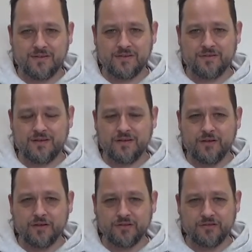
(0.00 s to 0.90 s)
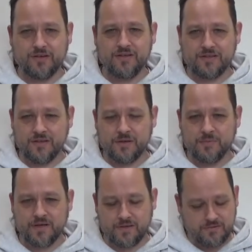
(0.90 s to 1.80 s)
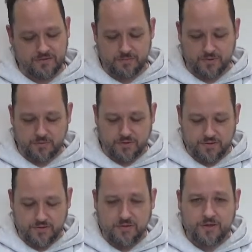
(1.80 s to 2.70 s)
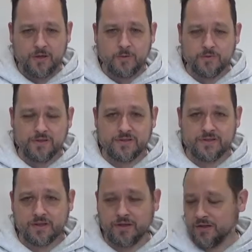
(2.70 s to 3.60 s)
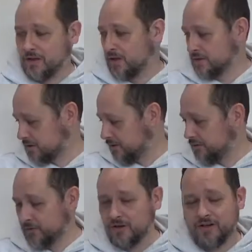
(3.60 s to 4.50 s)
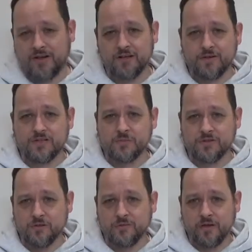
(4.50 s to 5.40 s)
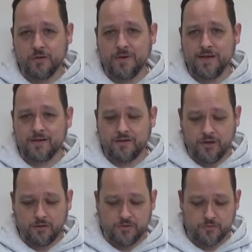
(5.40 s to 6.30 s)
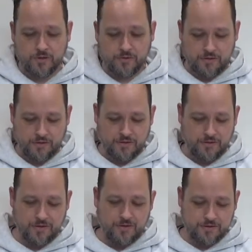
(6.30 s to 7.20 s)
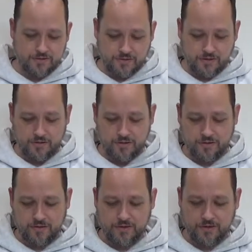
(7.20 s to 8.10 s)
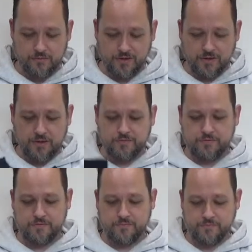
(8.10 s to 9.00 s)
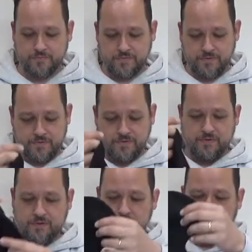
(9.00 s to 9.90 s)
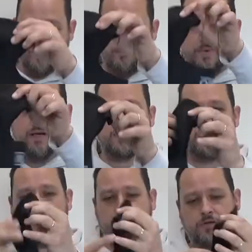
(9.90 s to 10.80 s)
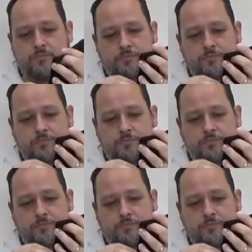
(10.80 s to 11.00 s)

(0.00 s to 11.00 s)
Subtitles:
like on the grey side of black. It's a bit weird, but yeah, so I thought I'd get the rest of my stuff kind of black and yellow as well. So here we have the Balaclava,